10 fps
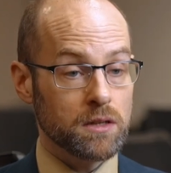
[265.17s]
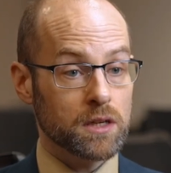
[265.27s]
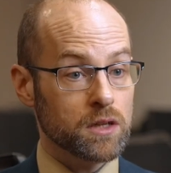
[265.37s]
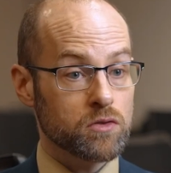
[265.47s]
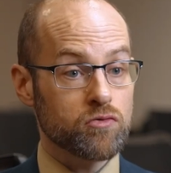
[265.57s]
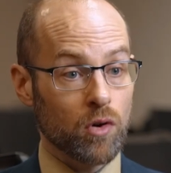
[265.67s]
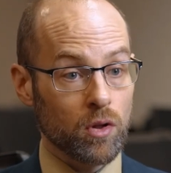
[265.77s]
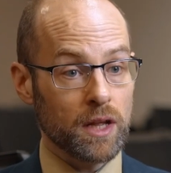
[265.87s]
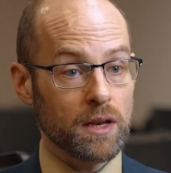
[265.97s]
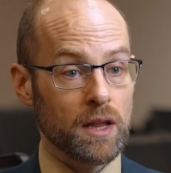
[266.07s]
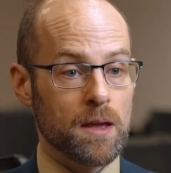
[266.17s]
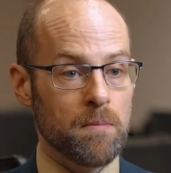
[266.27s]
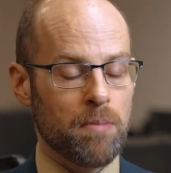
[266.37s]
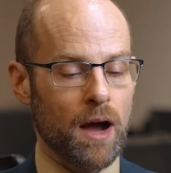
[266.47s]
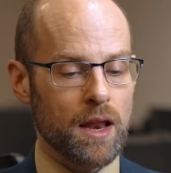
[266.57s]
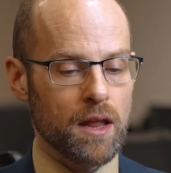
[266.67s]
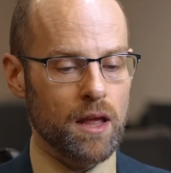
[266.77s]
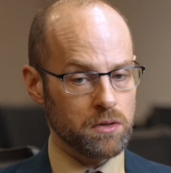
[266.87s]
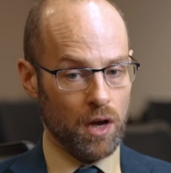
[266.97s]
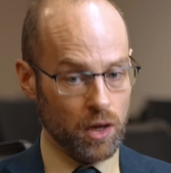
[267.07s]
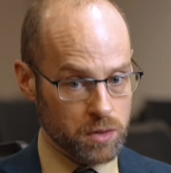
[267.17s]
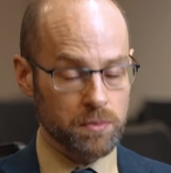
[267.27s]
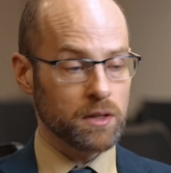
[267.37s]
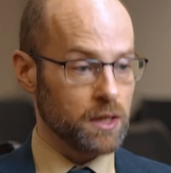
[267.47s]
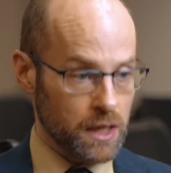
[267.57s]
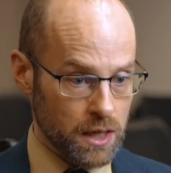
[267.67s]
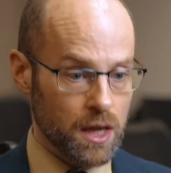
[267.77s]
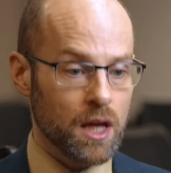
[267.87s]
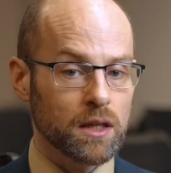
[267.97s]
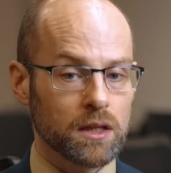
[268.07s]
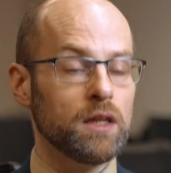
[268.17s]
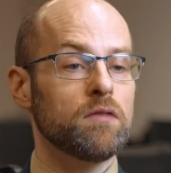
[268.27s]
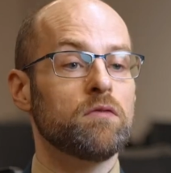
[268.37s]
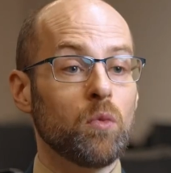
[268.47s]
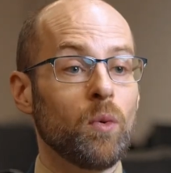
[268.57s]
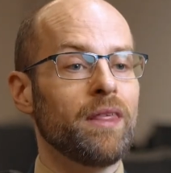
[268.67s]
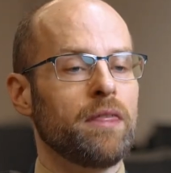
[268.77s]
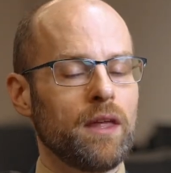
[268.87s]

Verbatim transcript: to control it, but to ultimately live with